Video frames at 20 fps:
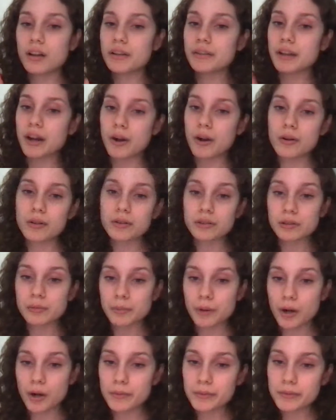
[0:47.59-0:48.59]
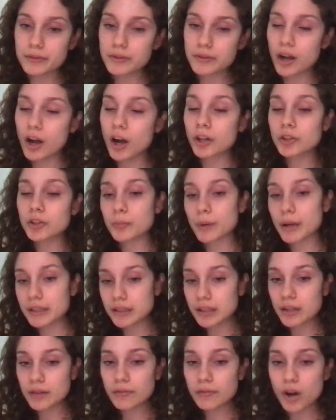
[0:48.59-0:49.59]
Now, the valves. On the right
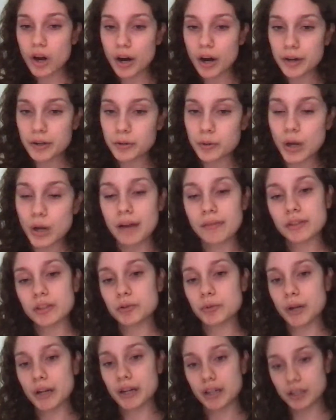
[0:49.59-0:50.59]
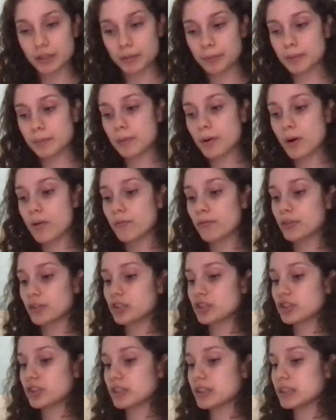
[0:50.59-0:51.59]
side of the heart, you have the tricuspid valve,
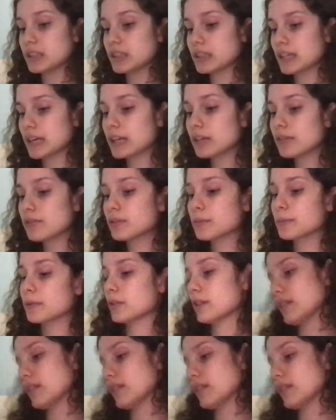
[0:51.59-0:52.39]
which is kind of